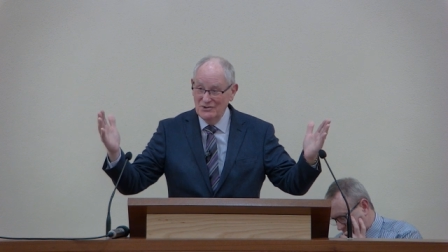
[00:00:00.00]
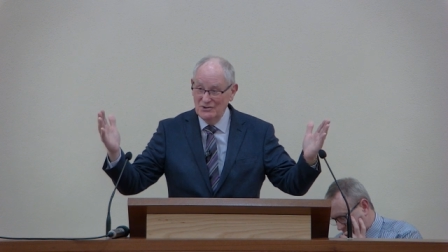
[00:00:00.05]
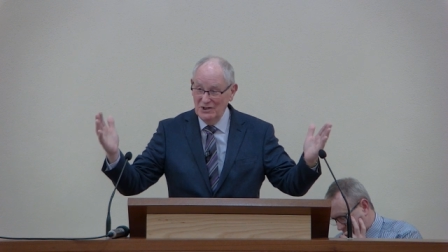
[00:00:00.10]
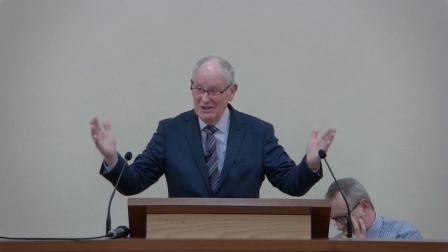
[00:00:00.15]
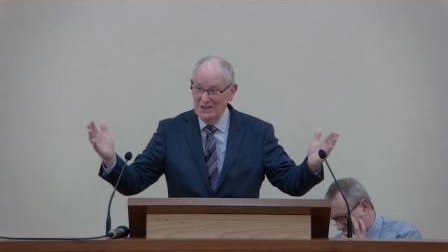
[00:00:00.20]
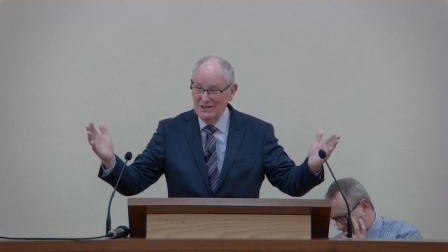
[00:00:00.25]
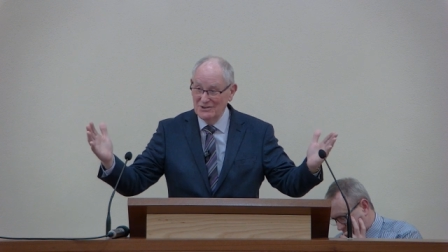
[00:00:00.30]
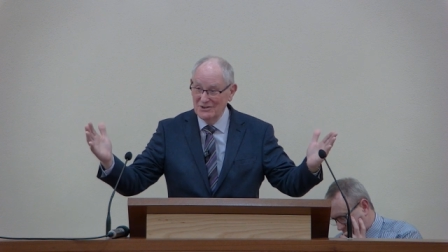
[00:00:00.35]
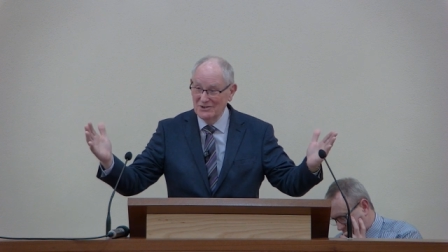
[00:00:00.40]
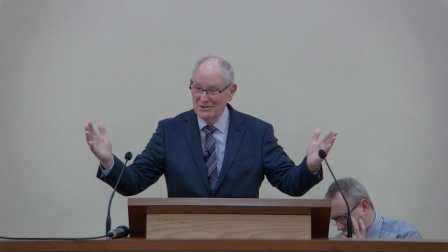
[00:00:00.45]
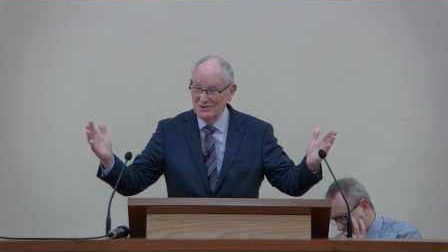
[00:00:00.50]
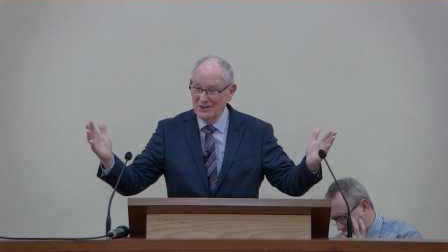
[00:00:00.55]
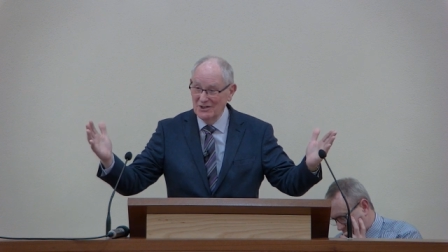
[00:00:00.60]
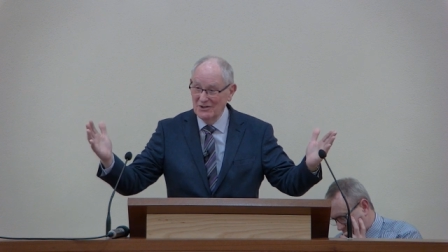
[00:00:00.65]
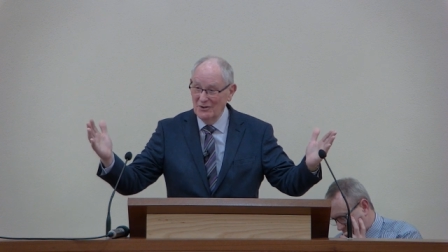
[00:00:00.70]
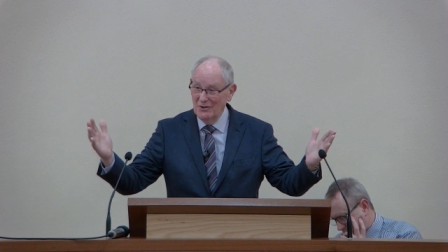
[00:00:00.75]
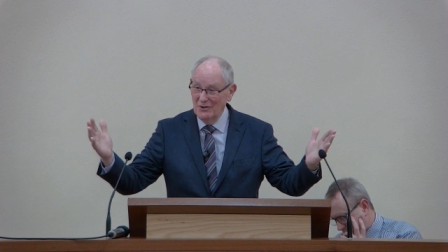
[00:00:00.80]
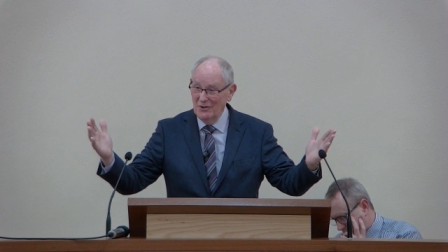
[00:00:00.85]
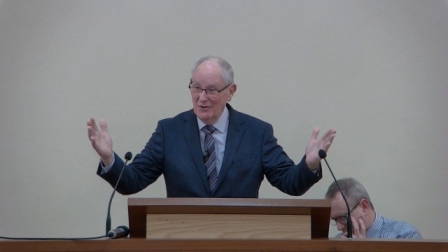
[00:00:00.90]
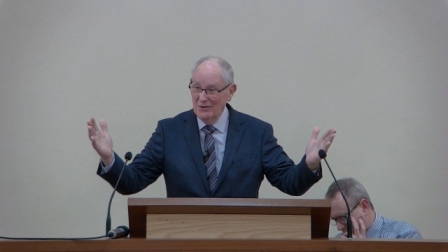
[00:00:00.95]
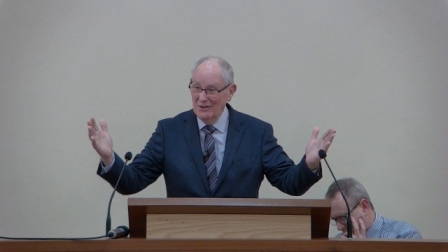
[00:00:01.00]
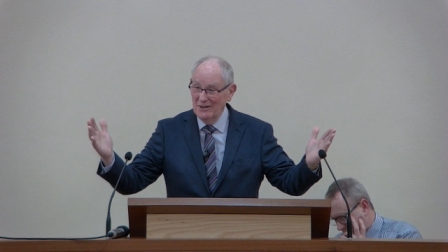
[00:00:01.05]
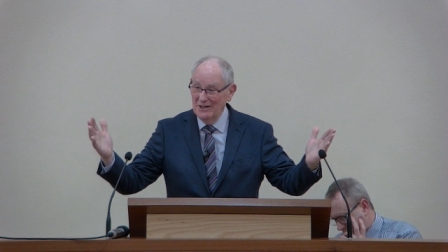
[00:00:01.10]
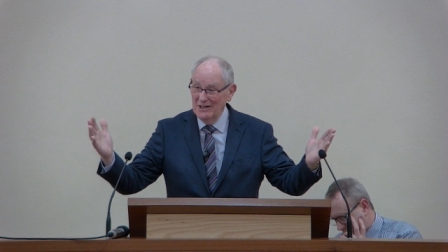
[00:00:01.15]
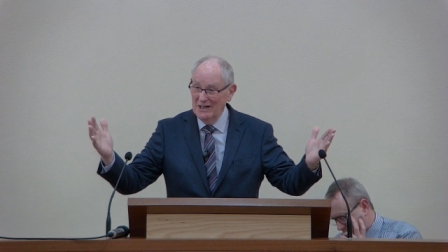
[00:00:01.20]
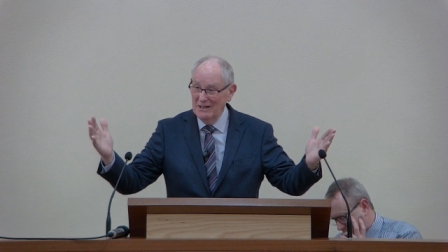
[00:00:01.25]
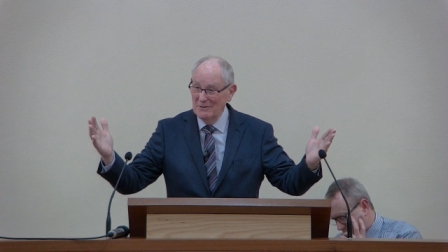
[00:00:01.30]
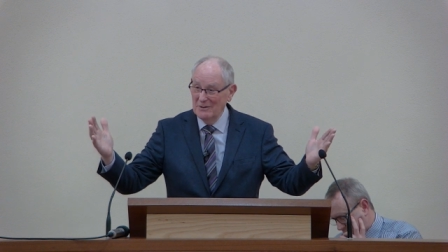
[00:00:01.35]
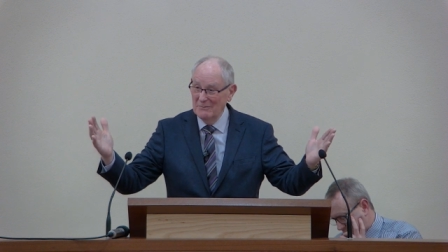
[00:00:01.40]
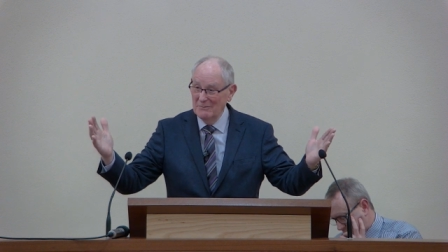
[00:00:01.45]
Jesus and all
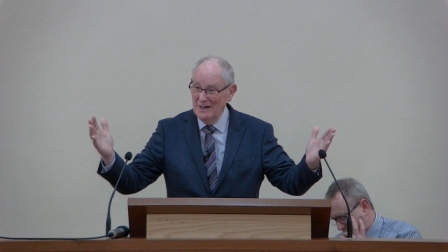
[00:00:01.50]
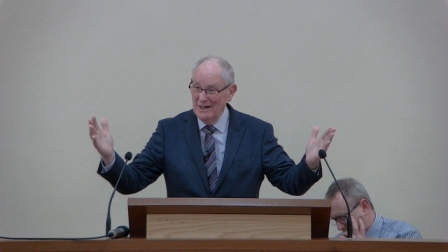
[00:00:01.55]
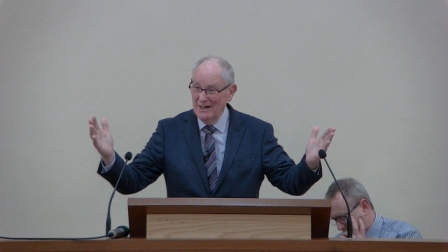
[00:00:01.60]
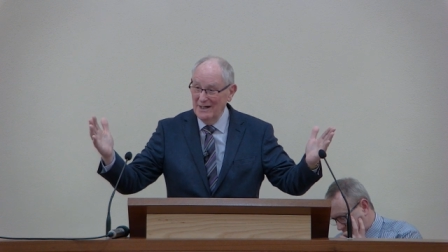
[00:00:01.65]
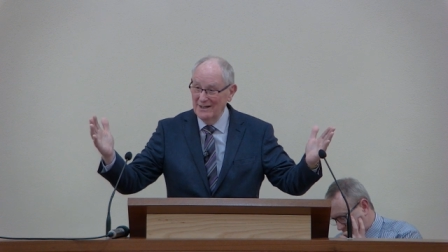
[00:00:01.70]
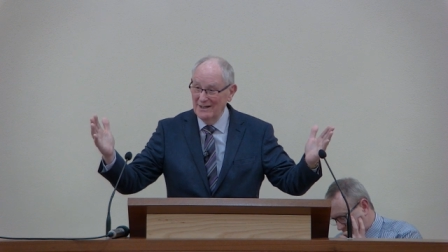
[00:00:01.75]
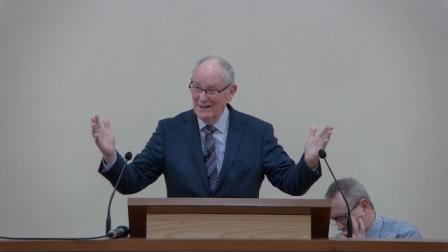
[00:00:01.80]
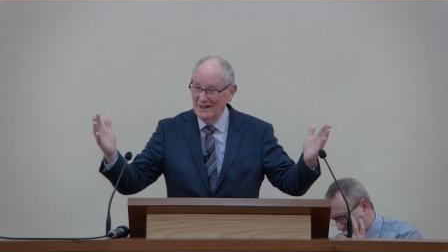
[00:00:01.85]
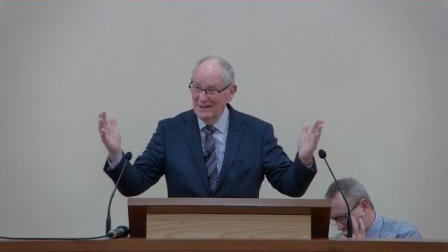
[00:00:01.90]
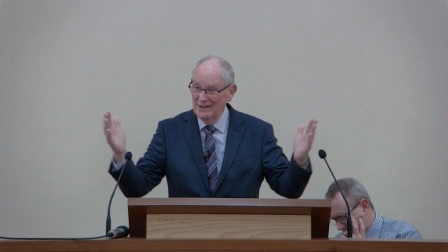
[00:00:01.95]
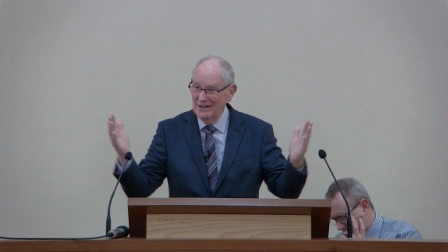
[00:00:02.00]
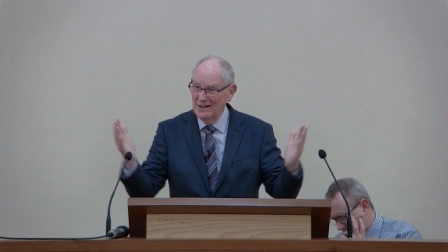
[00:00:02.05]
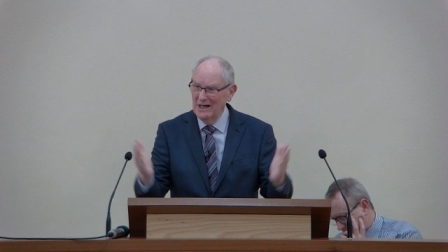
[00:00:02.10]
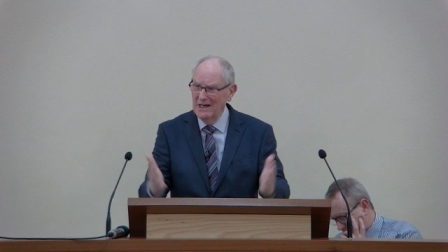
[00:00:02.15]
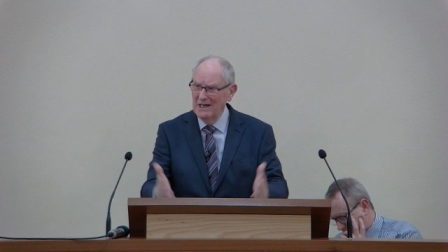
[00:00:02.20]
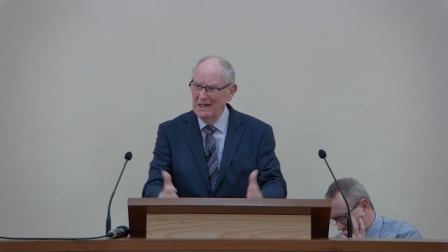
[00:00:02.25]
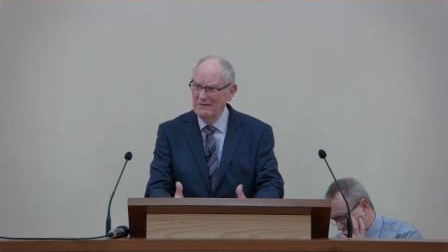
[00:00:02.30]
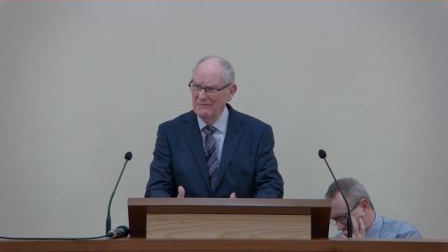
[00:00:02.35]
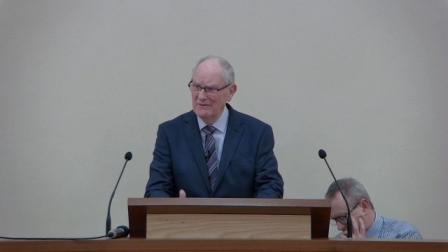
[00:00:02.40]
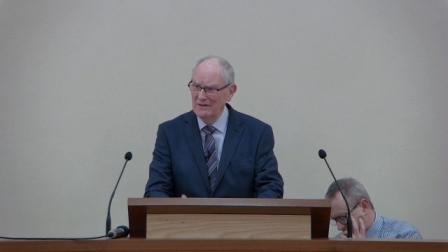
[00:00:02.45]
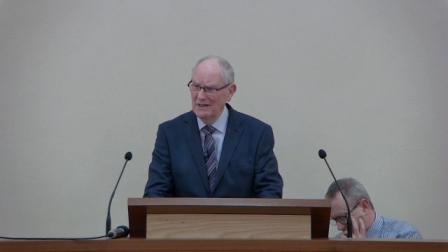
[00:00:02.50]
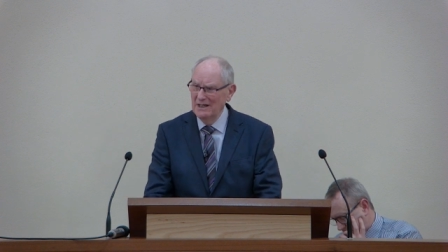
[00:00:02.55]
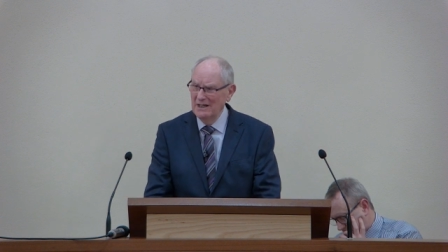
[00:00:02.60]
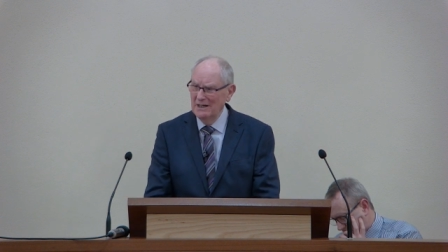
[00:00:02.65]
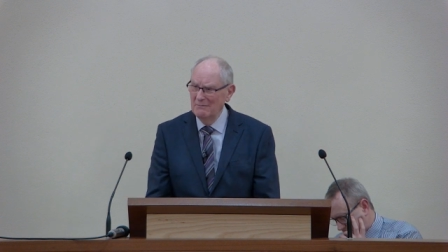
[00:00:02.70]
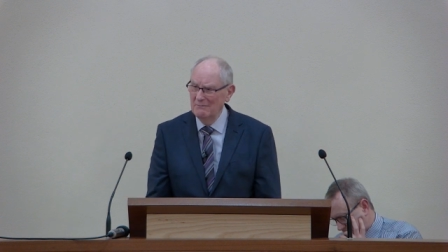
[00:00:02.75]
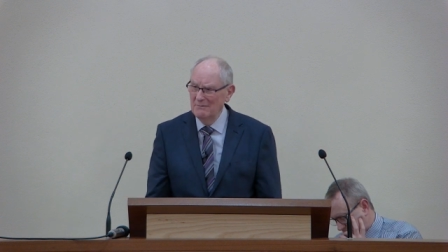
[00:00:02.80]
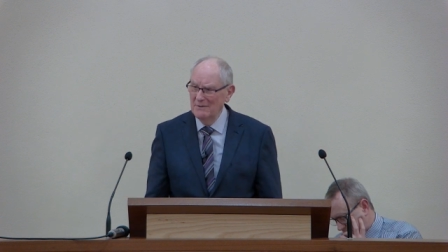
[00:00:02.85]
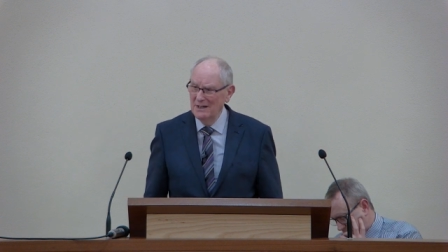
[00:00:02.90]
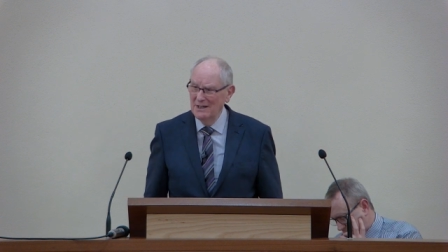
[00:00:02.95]
in him are mine, alive in
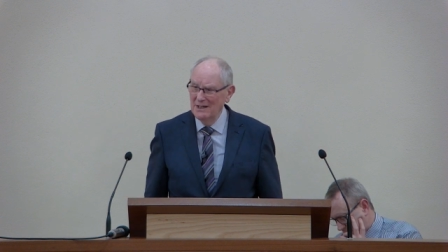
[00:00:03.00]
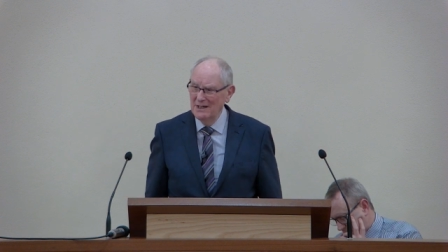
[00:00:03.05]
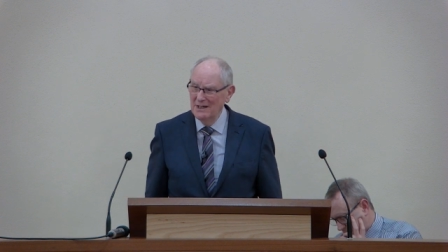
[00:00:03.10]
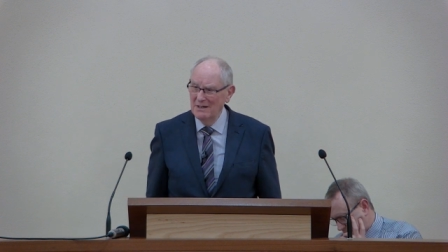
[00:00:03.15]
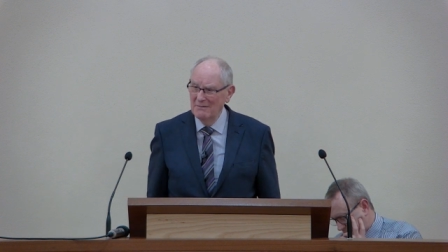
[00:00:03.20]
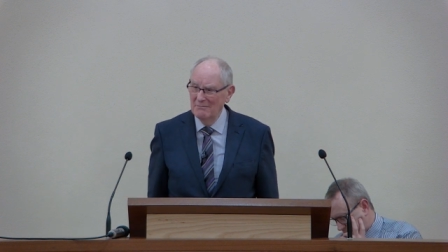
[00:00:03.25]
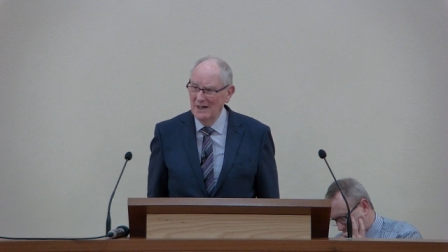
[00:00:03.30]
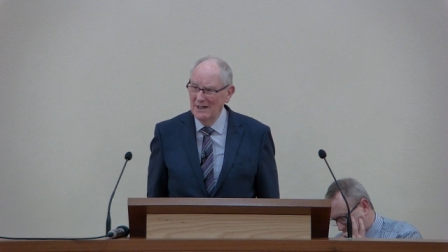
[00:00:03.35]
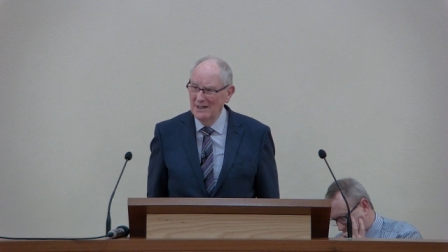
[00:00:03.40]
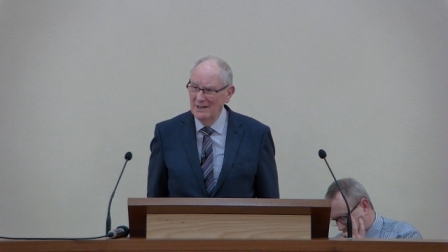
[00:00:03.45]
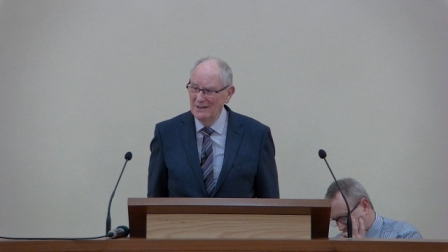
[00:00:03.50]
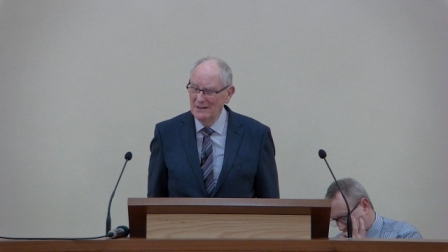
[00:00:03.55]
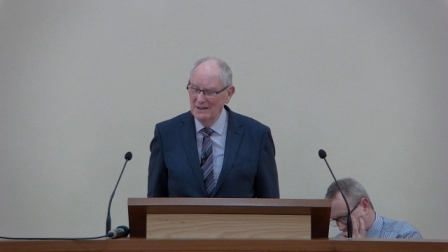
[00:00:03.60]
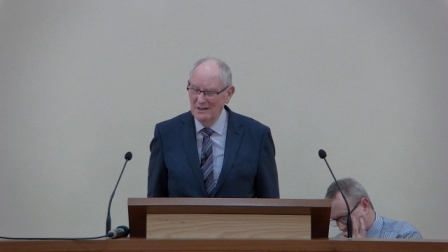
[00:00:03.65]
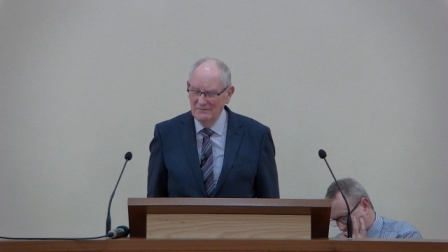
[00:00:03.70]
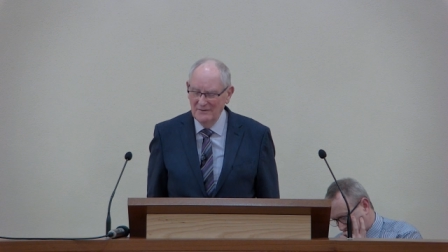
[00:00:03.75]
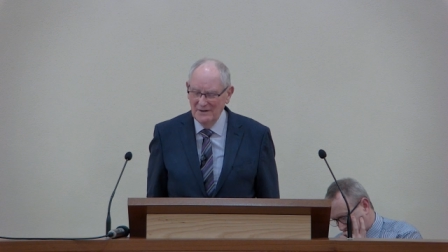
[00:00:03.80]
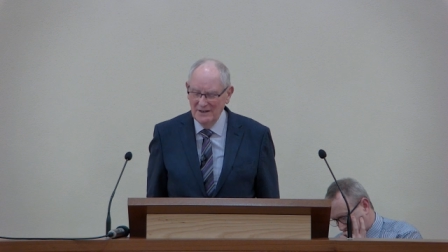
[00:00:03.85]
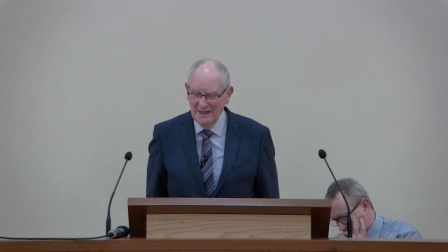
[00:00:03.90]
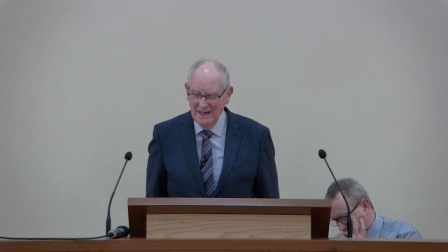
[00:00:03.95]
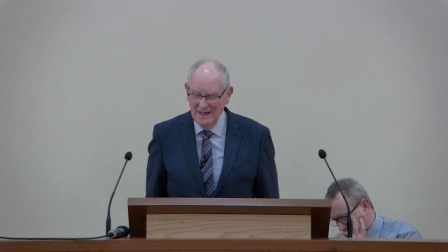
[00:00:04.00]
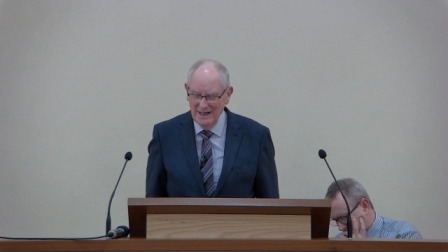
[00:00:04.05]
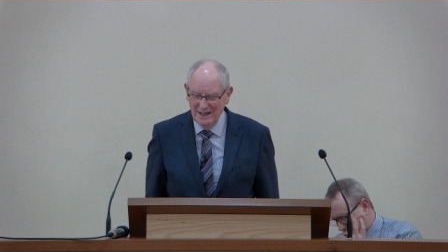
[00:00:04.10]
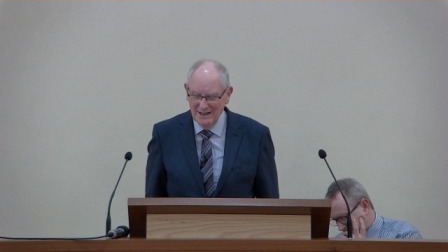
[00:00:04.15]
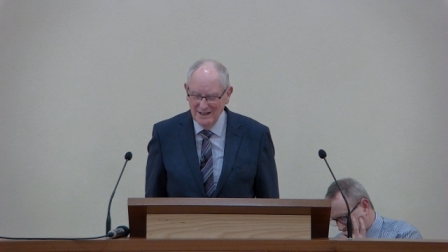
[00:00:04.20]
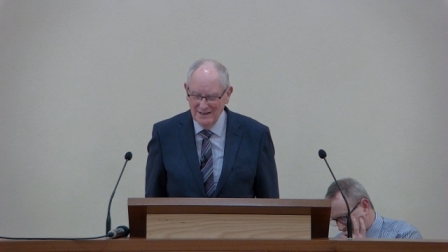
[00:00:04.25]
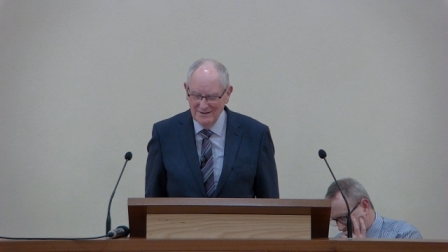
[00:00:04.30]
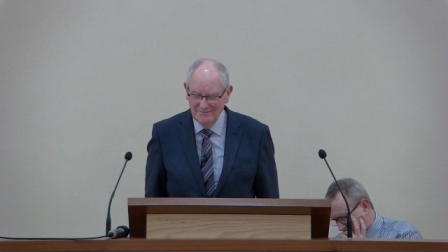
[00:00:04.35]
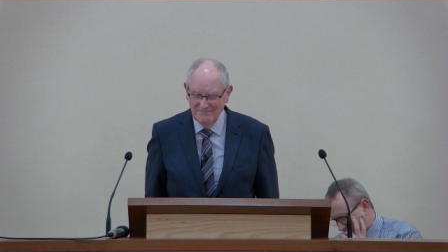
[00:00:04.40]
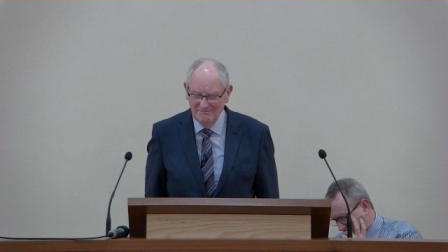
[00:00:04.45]
him, my living
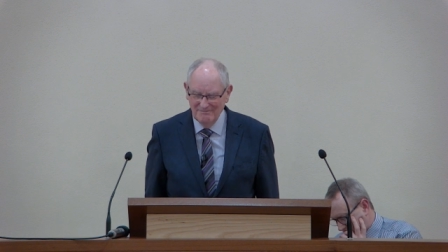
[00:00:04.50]
head,